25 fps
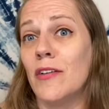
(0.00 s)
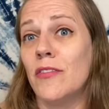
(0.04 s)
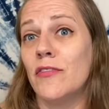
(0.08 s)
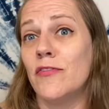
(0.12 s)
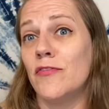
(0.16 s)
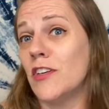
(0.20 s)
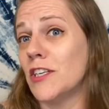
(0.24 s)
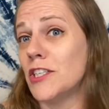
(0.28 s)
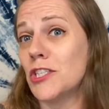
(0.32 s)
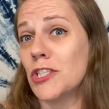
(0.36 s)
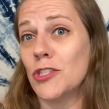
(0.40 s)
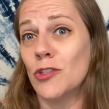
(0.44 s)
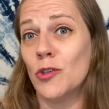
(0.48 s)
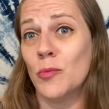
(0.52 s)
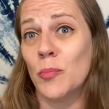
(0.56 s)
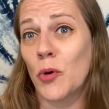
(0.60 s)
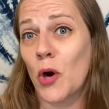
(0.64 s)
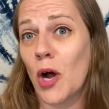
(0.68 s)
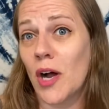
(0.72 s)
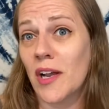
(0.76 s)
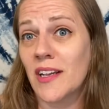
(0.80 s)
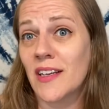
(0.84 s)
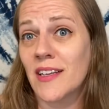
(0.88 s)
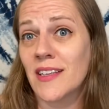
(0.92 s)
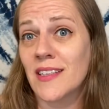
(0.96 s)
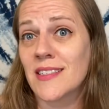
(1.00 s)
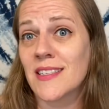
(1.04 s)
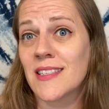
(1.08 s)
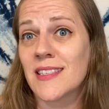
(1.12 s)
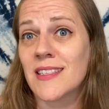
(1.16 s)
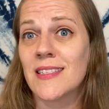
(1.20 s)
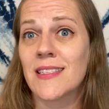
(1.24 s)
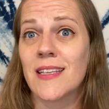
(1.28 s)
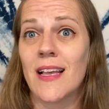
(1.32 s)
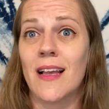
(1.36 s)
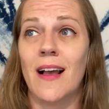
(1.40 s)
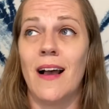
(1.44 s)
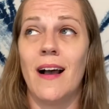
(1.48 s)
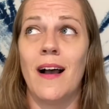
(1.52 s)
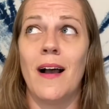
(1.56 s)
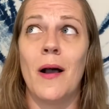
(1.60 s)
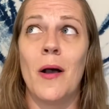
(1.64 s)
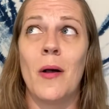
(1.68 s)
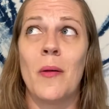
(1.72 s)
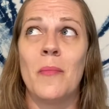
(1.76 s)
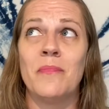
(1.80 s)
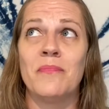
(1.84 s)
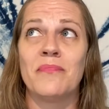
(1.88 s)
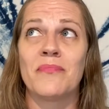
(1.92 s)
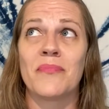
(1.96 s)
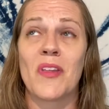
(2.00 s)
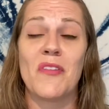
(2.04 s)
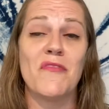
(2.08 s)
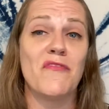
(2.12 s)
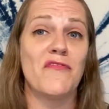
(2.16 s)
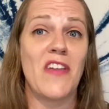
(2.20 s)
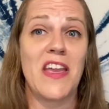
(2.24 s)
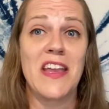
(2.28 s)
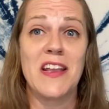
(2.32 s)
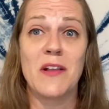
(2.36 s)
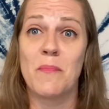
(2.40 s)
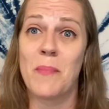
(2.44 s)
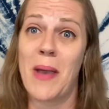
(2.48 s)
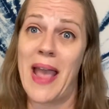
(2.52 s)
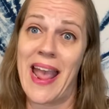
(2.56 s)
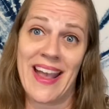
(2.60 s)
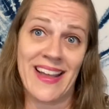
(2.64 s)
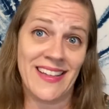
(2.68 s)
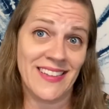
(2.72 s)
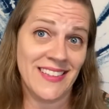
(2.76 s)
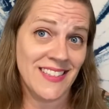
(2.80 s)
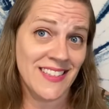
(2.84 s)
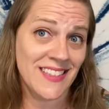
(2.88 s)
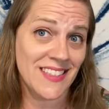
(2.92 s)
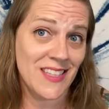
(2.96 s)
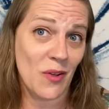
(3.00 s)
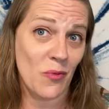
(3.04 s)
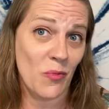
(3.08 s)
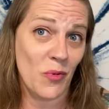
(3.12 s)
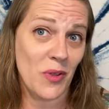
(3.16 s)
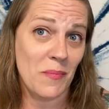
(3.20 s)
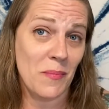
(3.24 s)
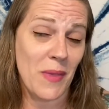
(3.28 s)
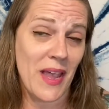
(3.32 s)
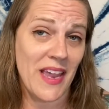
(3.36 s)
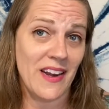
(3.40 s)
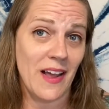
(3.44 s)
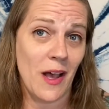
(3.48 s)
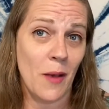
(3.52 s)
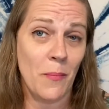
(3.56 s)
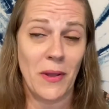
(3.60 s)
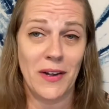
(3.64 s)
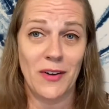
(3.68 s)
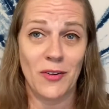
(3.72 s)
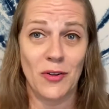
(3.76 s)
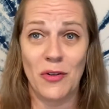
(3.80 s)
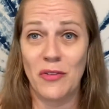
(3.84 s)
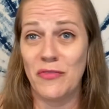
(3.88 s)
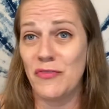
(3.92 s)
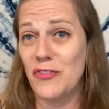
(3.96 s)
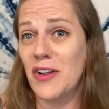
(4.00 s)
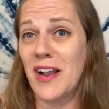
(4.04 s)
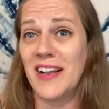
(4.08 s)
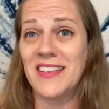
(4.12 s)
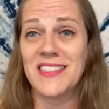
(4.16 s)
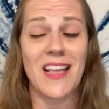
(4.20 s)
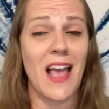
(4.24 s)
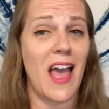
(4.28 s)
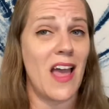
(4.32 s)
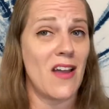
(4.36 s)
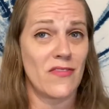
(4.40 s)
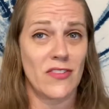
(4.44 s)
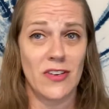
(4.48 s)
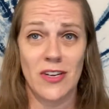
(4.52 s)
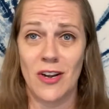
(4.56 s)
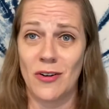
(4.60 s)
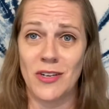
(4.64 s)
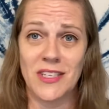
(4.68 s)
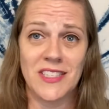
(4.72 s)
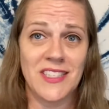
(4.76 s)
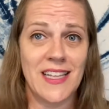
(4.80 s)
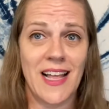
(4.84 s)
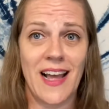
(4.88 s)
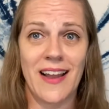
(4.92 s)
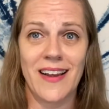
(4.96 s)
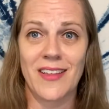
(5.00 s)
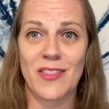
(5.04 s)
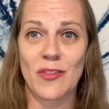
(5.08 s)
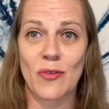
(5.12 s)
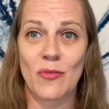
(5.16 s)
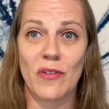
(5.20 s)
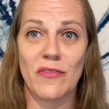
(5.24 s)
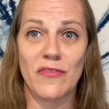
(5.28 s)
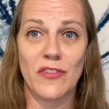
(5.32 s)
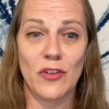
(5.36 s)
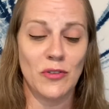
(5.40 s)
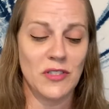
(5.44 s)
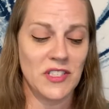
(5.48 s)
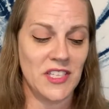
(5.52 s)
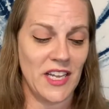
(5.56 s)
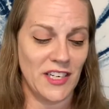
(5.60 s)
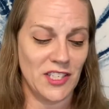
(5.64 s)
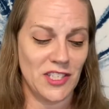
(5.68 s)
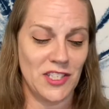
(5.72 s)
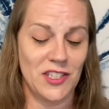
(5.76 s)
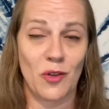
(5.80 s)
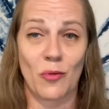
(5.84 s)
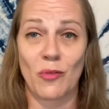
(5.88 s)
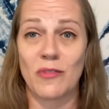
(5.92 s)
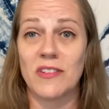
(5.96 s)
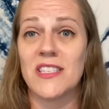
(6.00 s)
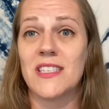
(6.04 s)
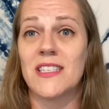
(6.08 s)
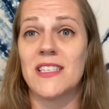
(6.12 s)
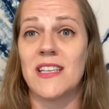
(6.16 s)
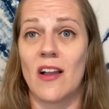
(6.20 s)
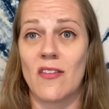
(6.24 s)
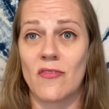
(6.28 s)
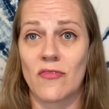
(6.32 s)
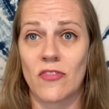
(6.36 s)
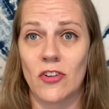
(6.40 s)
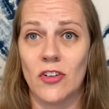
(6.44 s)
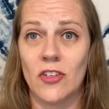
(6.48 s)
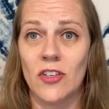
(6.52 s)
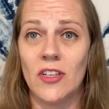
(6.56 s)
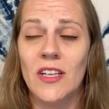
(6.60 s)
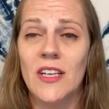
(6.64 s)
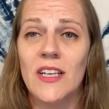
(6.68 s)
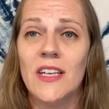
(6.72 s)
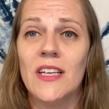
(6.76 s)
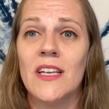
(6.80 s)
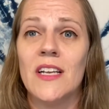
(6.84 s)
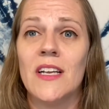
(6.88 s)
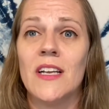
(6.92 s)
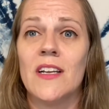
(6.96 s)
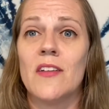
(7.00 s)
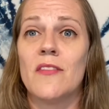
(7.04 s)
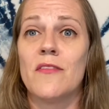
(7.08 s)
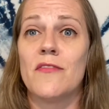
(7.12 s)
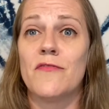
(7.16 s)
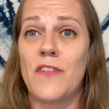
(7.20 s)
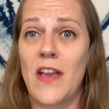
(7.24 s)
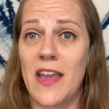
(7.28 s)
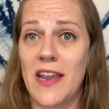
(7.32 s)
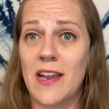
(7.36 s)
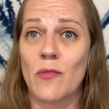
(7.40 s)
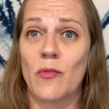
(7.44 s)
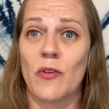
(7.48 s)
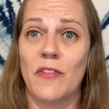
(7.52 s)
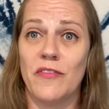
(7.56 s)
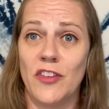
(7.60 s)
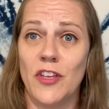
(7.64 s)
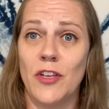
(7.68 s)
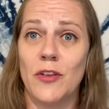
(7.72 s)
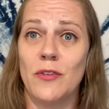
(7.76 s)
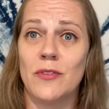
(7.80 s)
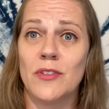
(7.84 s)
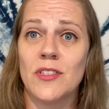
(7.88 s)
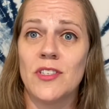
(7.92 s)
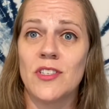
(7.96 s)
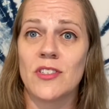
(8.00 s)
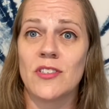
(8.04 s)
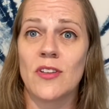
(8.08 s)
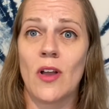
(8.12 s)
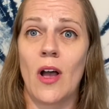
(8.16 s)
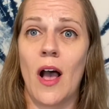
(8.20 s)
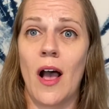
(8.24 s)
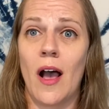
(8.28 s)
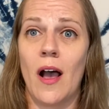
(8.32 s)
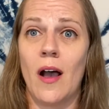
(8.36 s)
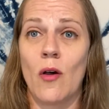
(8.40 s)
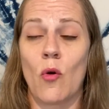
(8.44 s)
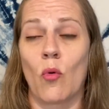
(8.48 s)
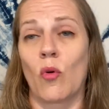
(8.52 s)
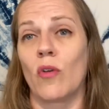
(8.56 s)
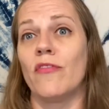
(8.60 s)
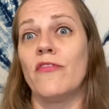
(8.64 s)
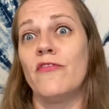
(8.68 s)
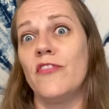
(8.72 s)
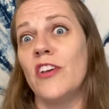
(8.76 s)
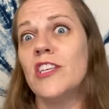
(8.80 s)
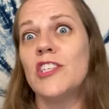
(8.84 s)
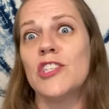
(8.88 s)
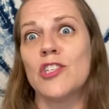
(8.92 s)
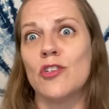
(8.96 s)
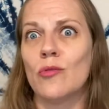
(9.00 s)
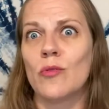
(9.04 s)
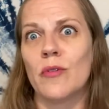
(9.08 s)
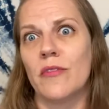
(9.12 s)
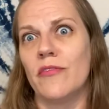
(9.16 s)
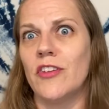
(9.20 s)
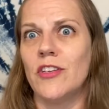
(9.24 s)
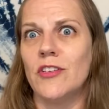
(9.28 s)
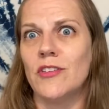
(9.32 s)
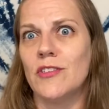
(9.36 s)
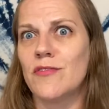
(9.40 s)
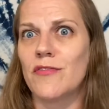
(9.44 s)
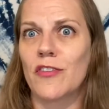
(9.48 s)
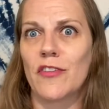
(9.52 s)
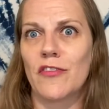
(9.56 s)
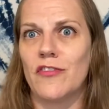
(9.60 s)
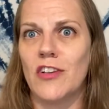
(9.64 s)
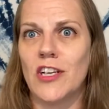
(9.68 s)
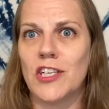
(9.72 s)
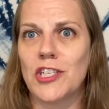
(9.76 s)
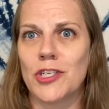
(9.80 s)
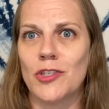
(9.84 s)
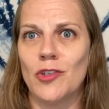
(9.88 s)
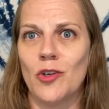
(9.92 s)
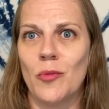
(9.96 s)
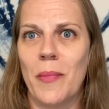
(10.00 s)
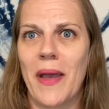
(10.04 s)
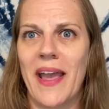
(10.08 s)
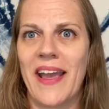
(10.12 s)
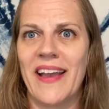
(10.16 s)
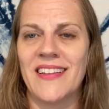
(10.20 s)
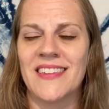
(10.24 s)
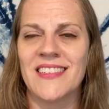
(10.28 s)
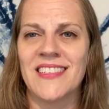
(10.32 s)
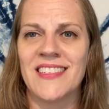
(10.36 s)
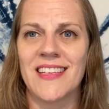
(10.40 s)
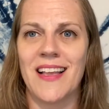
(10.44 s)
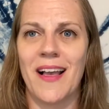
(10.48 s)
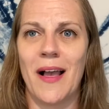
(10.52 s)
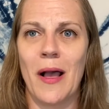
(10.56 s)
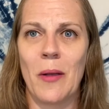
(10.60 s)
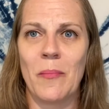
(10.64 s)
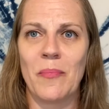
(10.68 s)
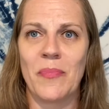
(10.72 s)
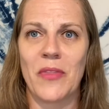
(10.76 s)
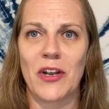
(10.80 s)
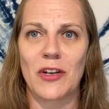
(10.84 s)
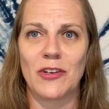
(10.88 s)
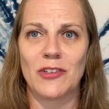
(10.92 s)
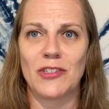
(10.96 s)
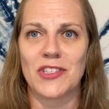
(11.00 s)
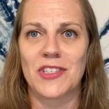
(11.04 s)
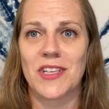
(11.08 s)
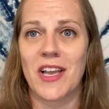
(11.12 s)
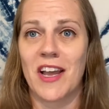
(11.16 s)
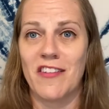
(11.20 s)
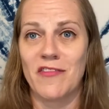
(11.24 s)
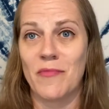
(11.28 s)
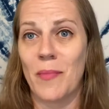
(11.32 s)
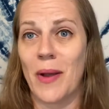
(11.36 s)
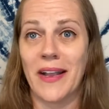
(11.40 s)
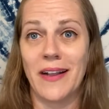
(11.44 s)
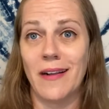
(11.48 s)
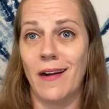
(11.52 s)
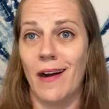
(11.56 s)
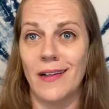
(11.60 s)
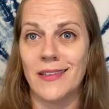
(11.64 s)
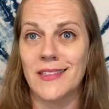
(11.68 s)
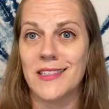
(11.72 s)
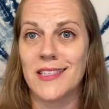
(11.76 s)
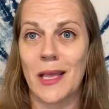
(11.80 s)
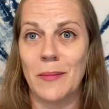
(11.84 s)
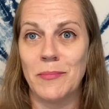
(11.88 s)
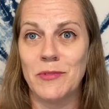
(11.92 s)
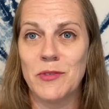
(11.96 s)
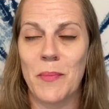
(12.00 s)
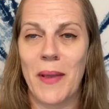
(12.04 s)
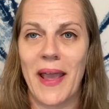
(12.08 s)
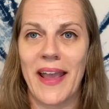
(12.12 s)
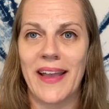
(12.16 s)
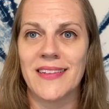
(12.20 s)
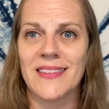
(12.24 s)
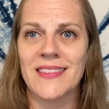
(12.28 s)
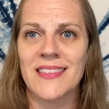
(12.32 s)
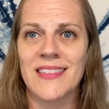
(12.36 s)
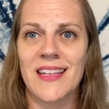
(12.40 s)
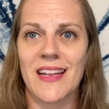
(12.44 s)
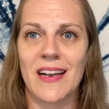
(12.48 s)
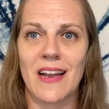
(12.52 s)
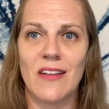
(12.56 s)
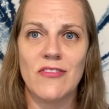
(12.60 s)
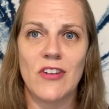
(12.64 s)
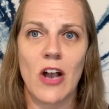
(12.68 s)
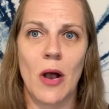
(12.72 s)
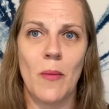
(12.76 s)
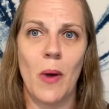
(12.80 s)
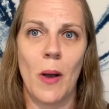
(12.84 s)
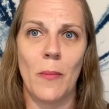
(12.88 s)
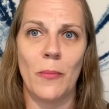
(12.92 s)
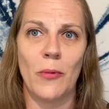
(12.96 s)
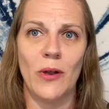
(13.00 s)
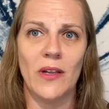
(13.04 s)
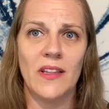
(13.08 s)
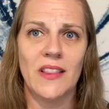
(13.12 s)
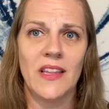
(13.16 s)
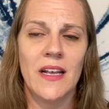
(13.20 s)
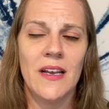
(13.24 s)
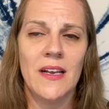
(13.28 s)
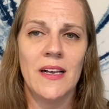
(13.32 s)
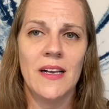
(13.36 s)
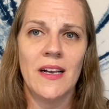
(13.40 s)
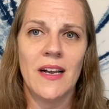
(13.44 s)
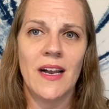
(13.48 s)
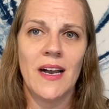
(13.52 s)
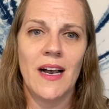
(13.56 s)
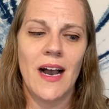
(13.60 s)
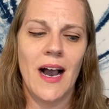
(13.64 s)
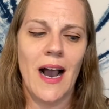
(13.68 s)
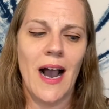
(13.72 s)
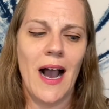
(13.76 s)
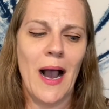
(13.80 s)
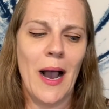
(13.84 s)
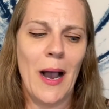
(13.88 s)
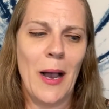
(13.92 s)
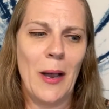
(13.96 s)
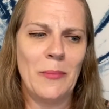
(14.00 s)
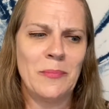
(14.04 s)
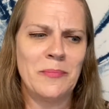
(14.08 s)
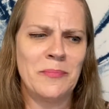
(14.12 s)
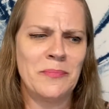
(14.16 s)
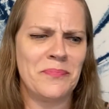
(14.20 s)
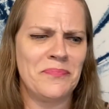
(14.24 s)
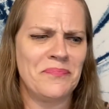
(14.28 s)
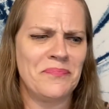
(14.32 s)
fictional products, fake bands that we made up. I don't know if you guys ever noticed that in the review section. There were several fake reviews or fictional reviews for fictional bands that are just kind of my concept bands that I've come up with. And